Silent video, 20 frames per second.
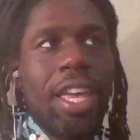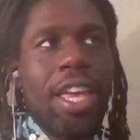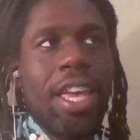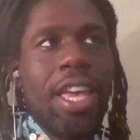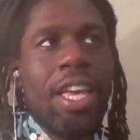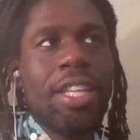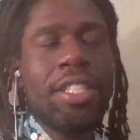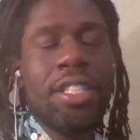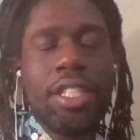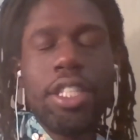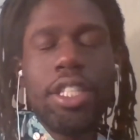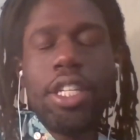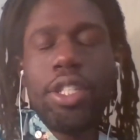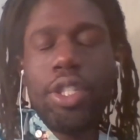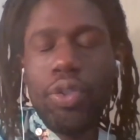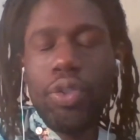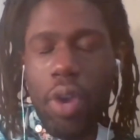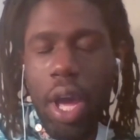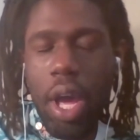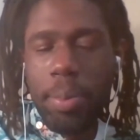essentially
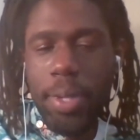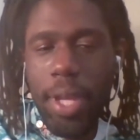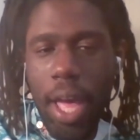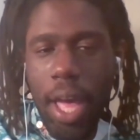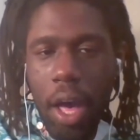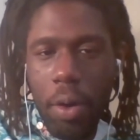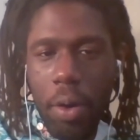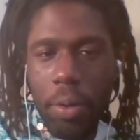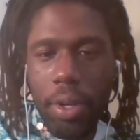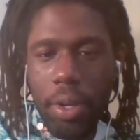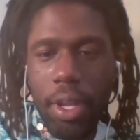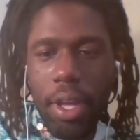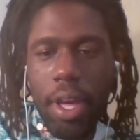dropped out